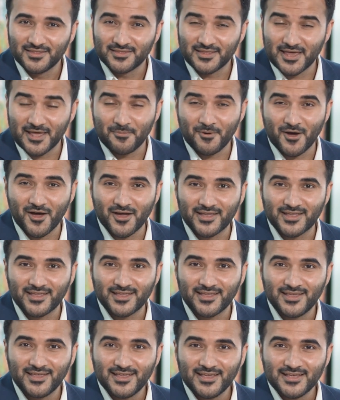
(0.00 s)
thereby
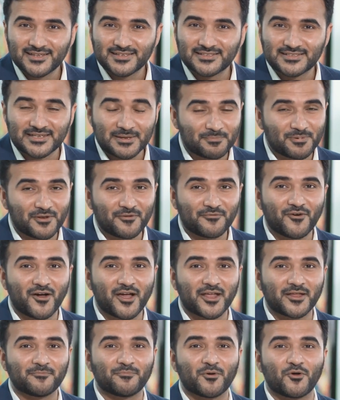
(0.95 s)

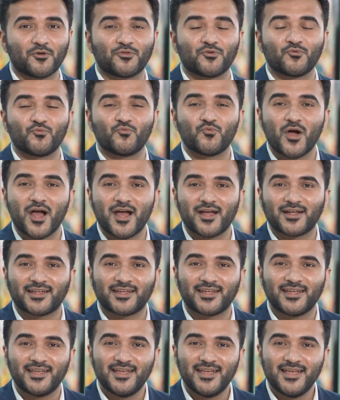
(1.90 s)
simplifying both work